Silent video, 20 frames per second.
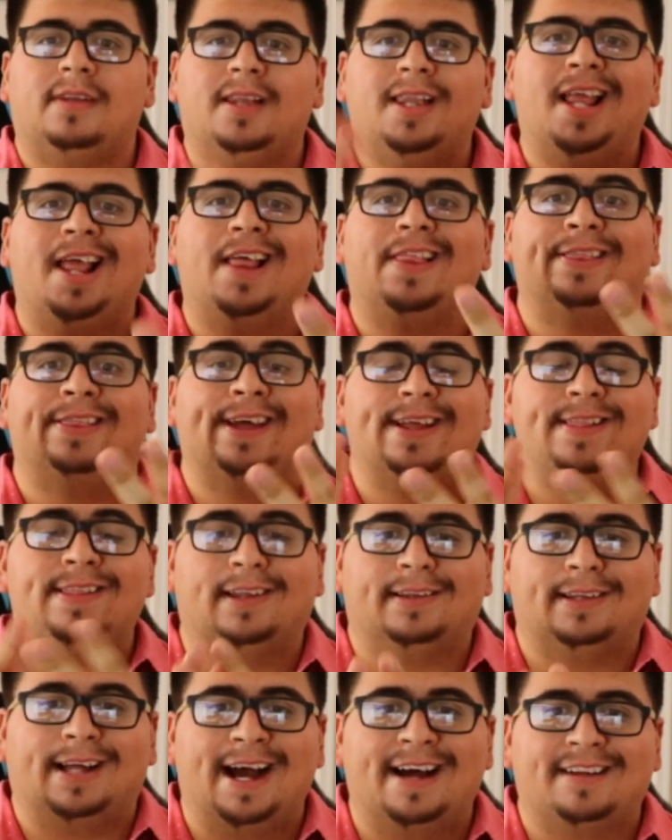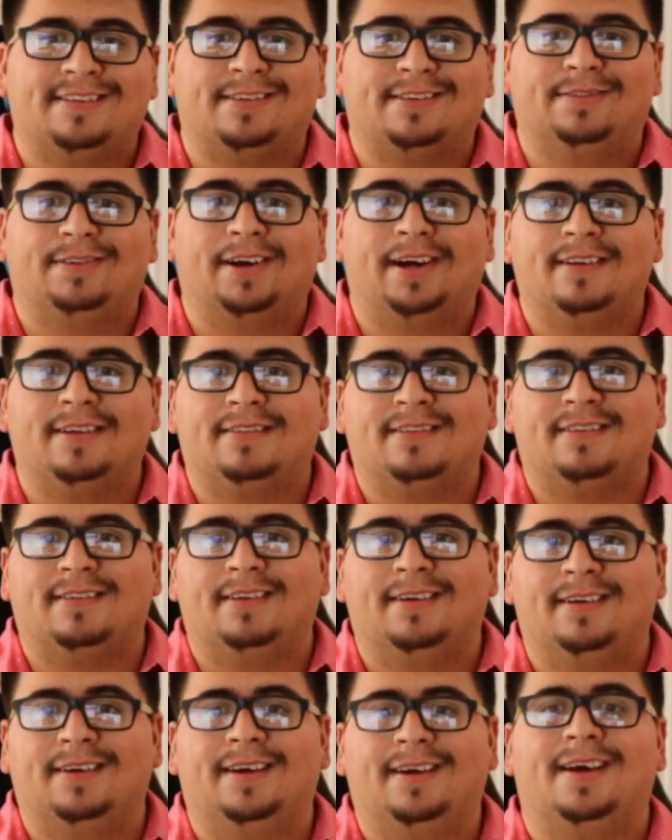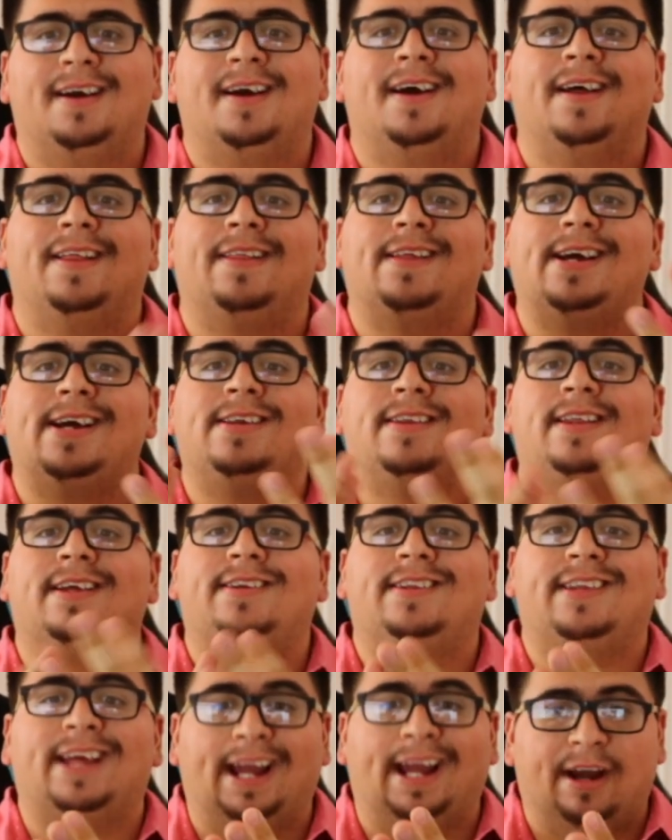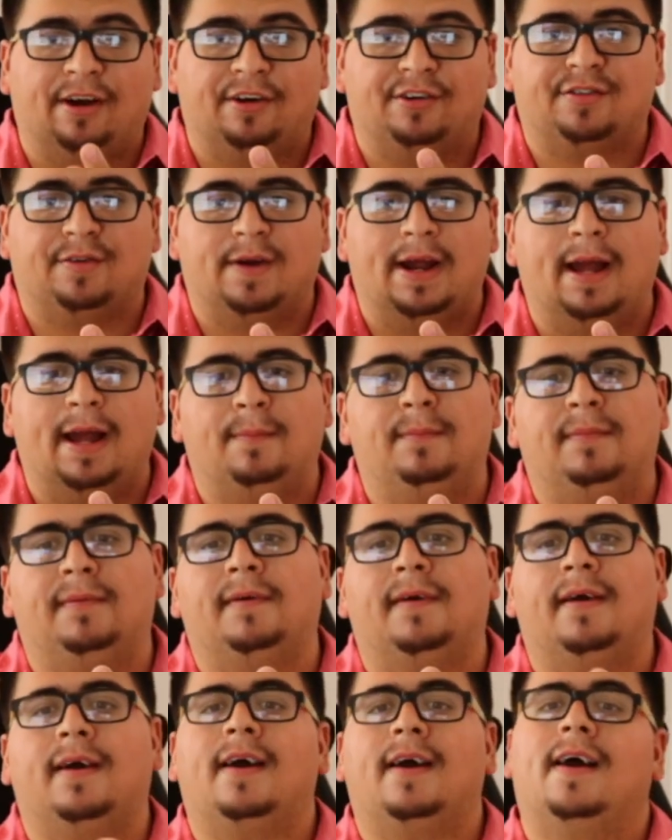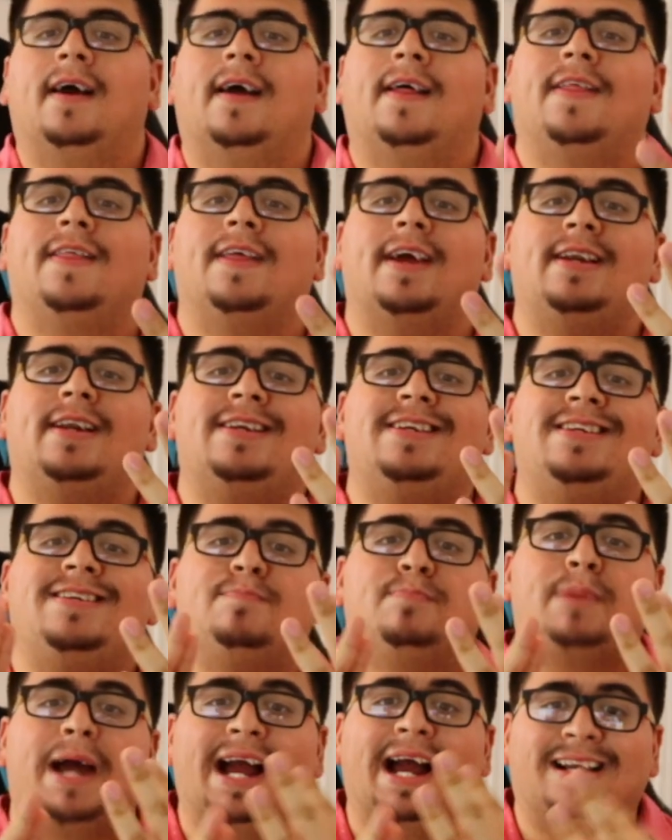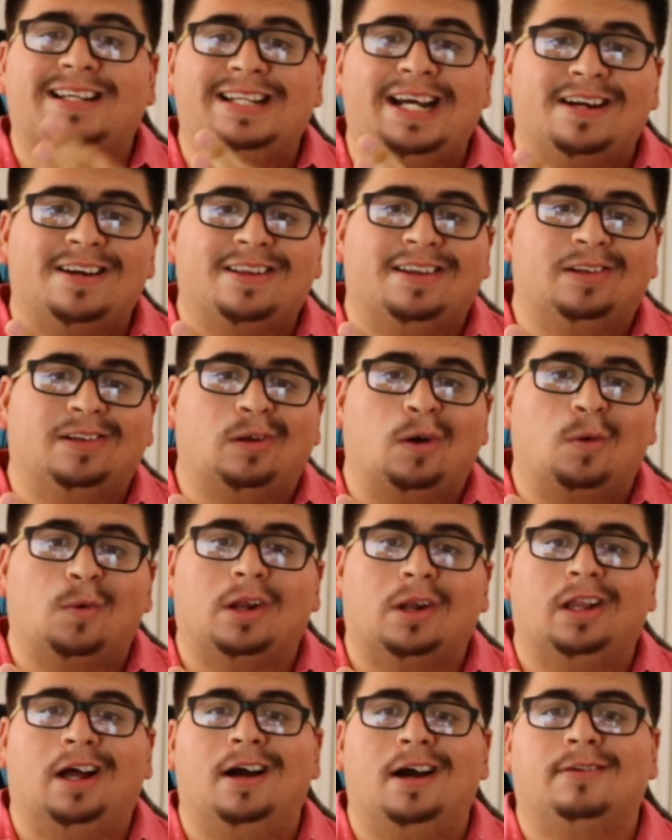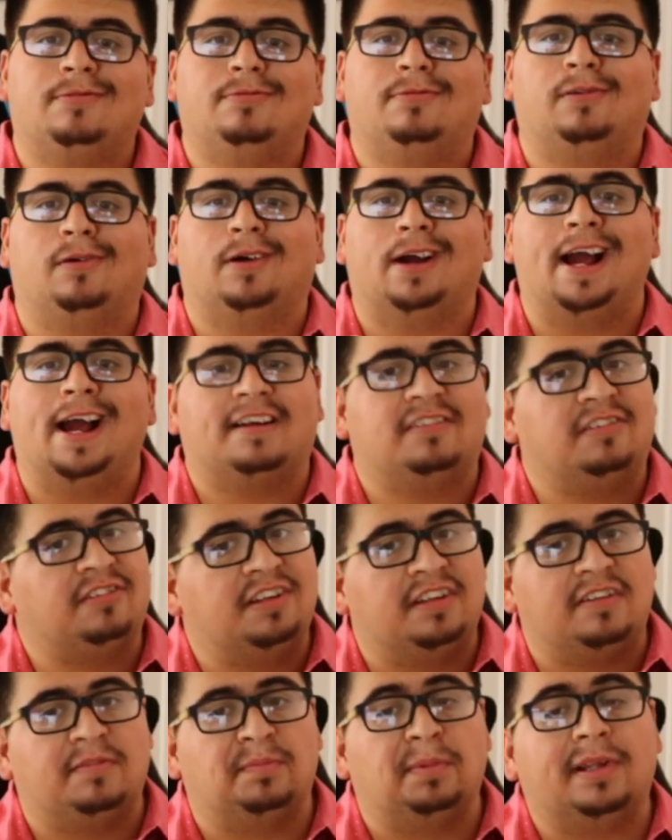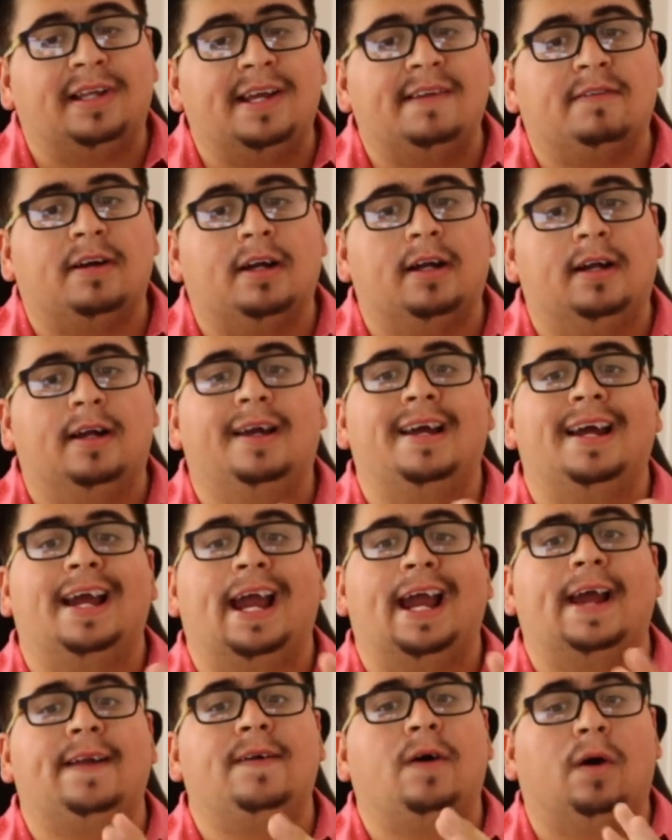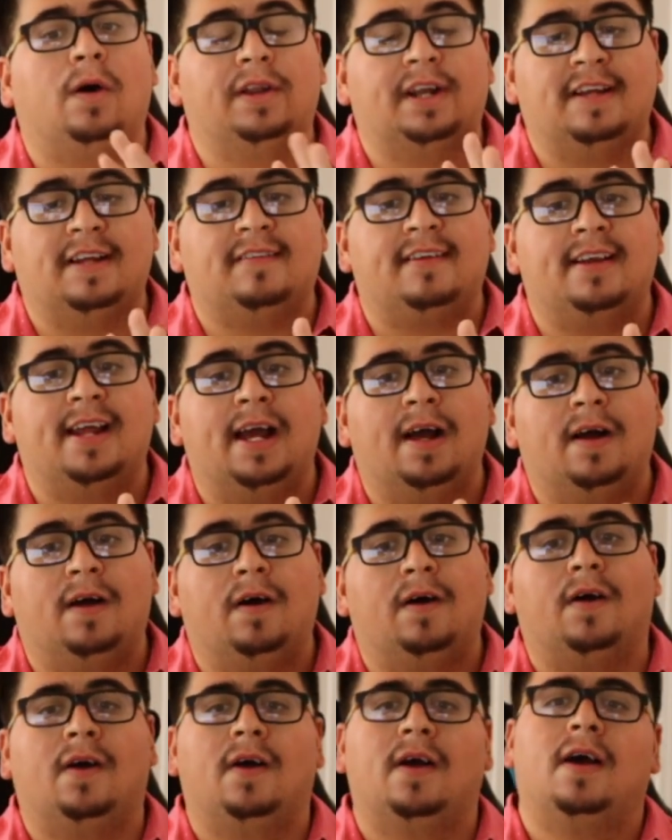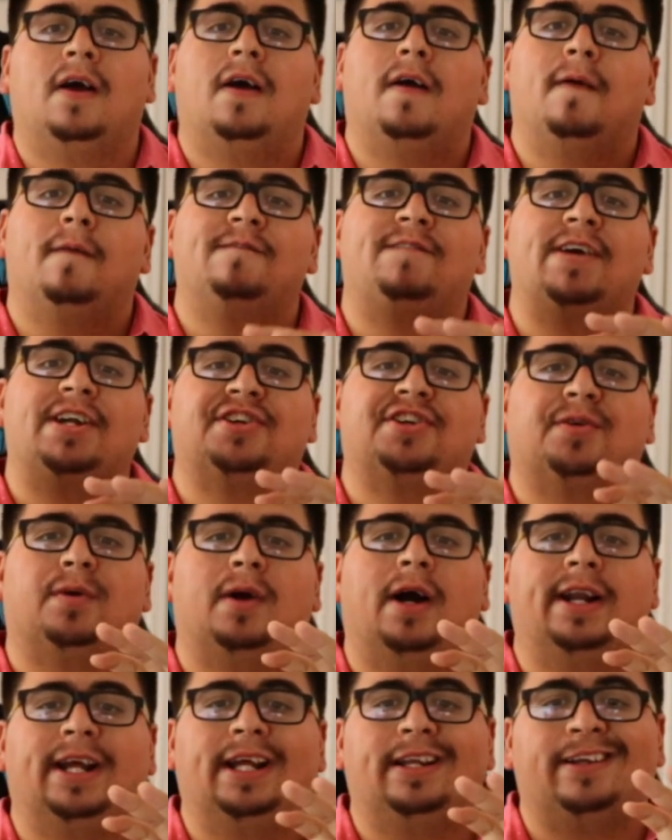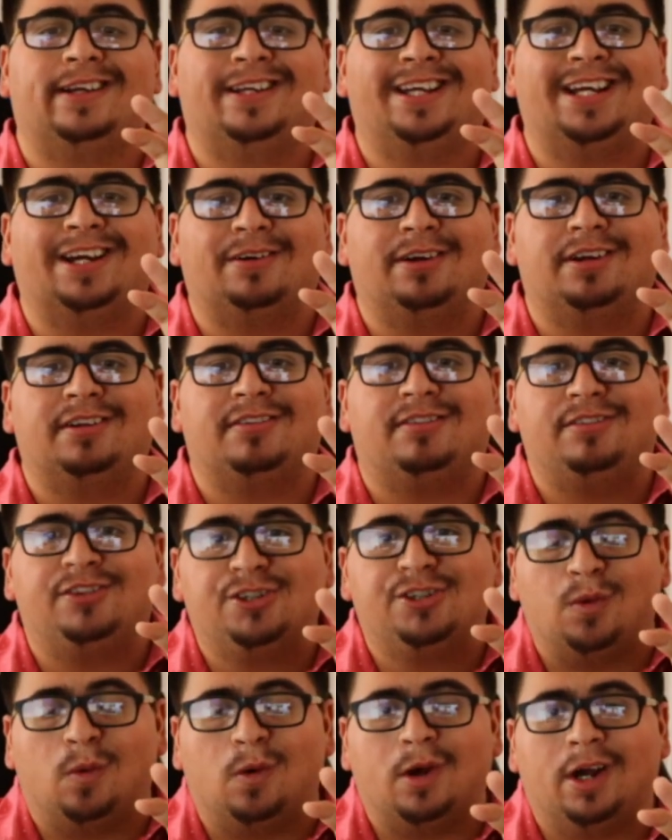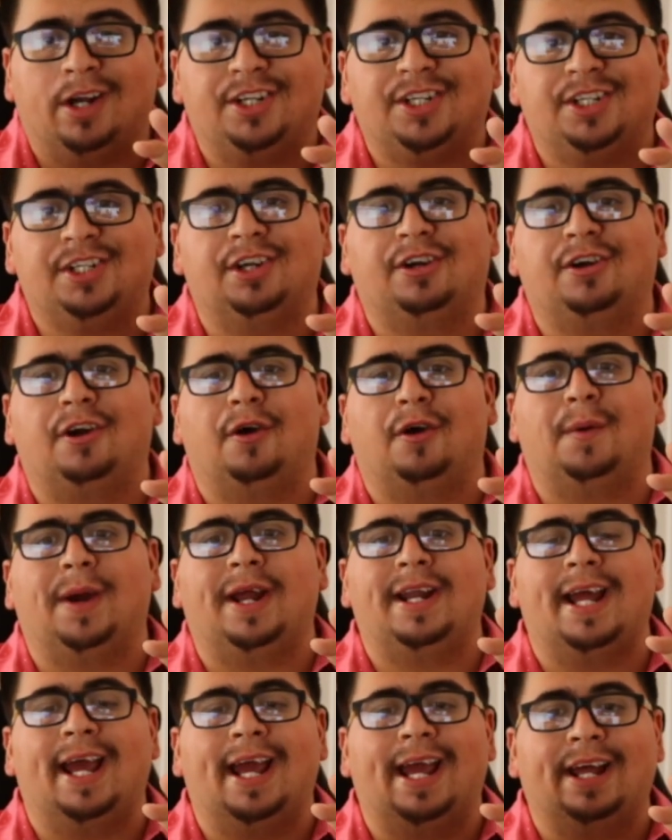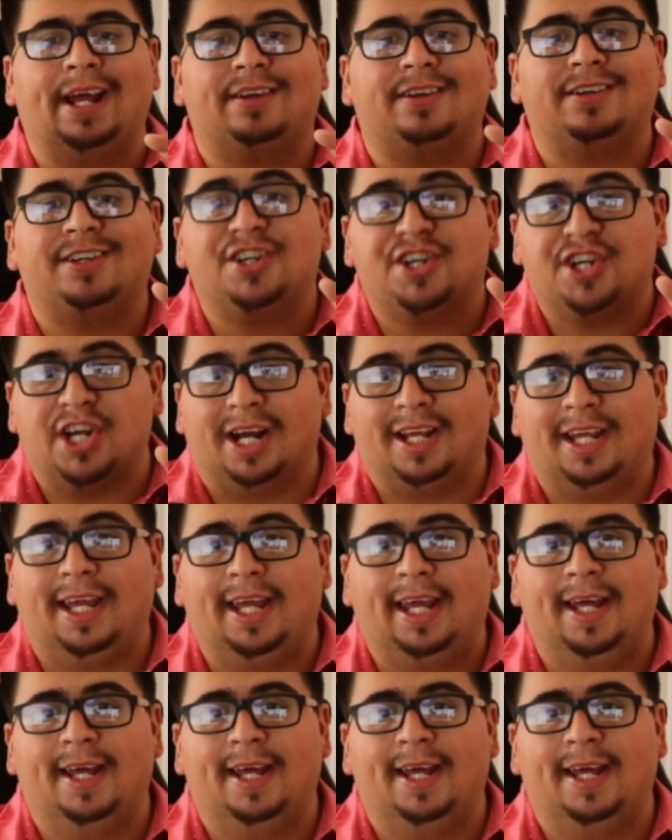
then The Last of Us, then The Terror Tram, then back down to the lower lot for Exorcist Believer and Holidays in Hell, venture on into Curious George to go and hit Chucky,